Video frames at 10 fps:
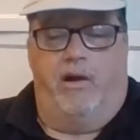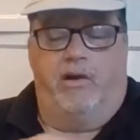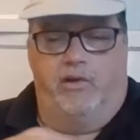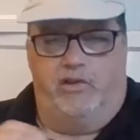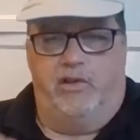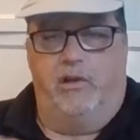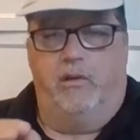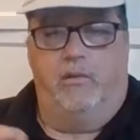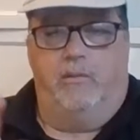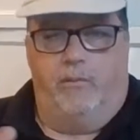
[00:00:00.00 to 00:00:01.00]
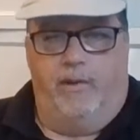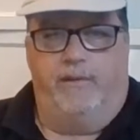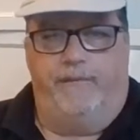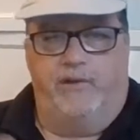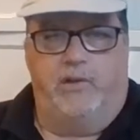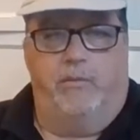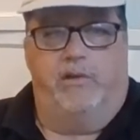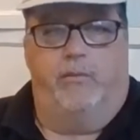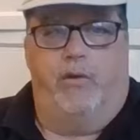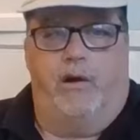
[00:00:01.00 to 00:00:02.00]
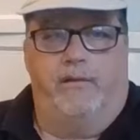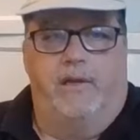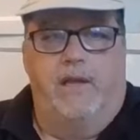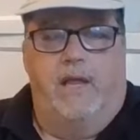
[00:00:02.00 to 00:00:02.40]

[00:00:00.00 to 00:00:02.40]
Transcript: I could do with fishing with the rod.